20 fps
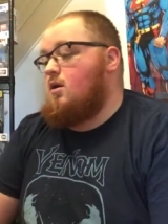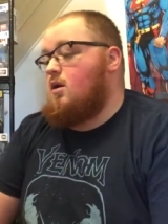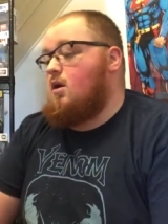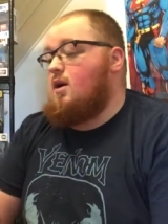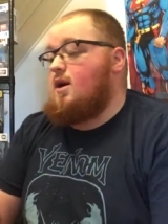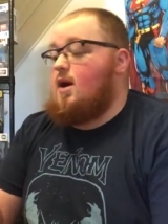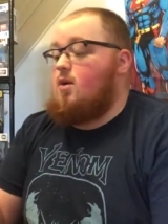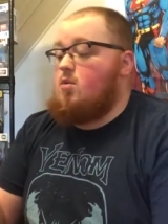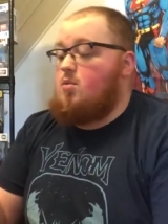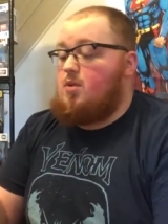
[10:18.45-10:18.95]

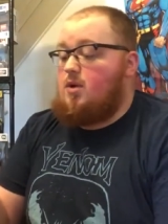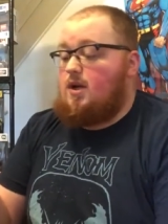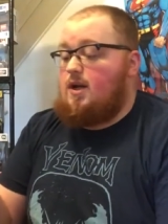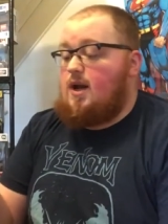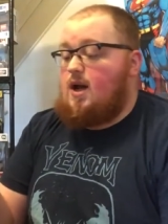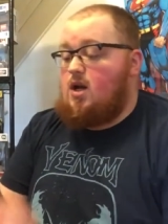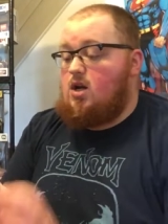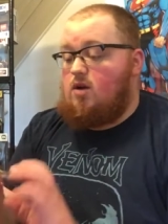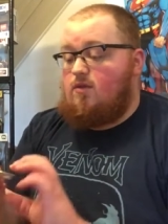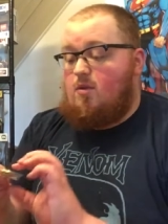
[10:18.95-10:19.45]
okay, we're pulling
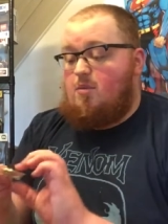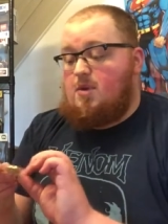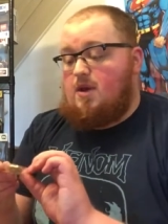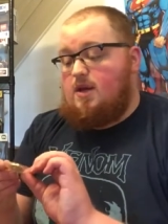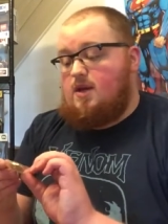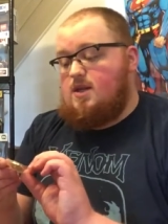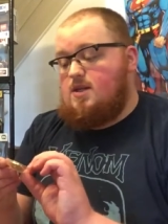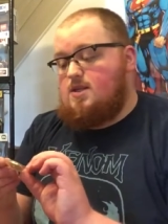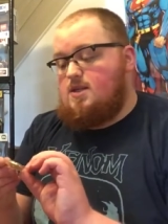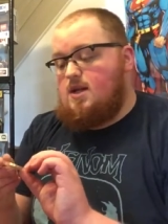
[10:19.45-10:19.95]
out another
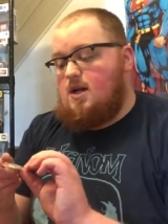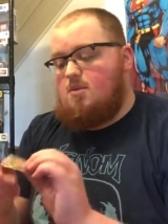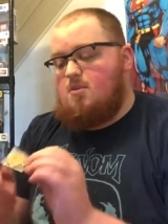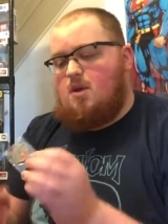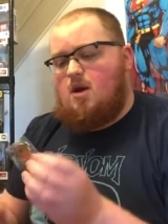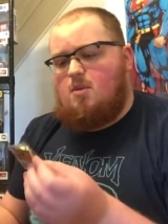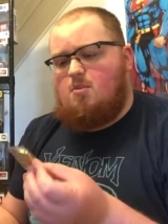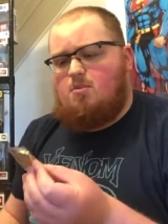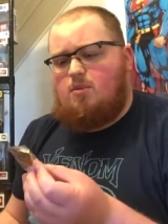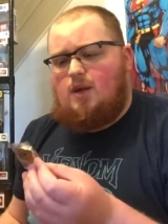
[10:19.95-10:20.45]
pin this time.
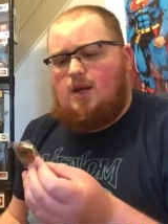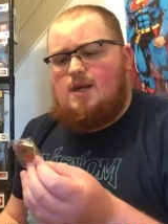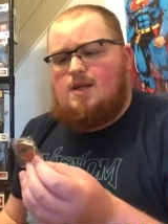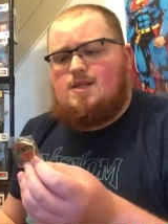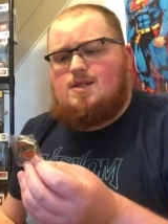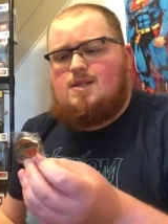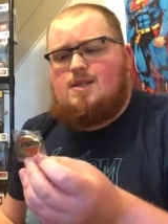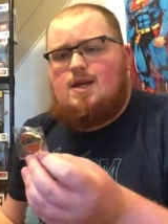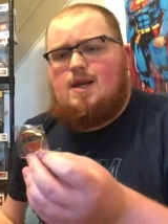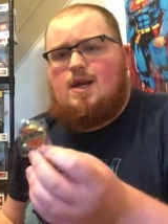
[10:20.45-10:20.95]

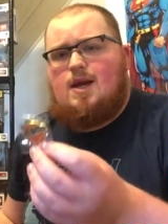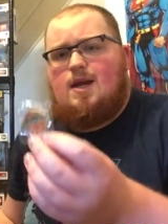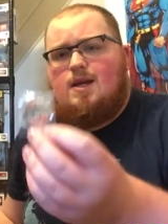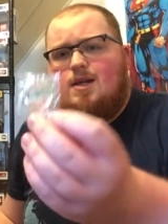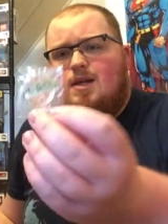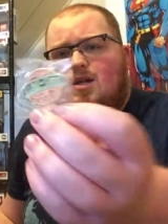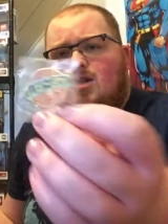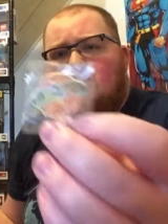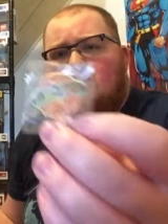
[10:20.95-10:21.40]
Blitz and